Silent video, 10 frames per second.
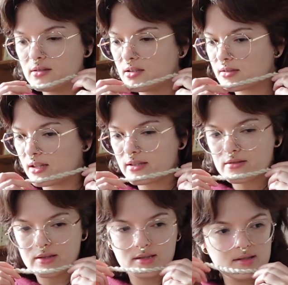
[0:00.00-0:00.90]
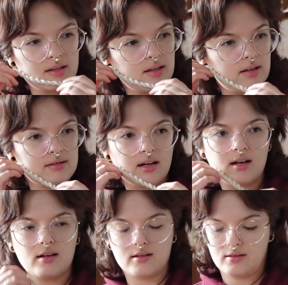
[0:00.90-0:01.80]
It's not as rustic as
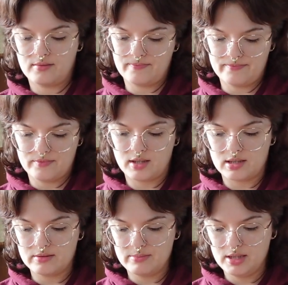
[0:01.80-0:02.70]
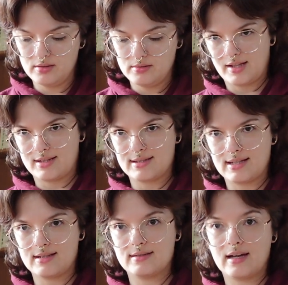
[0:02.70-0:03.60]
I thought it would be. That's nice.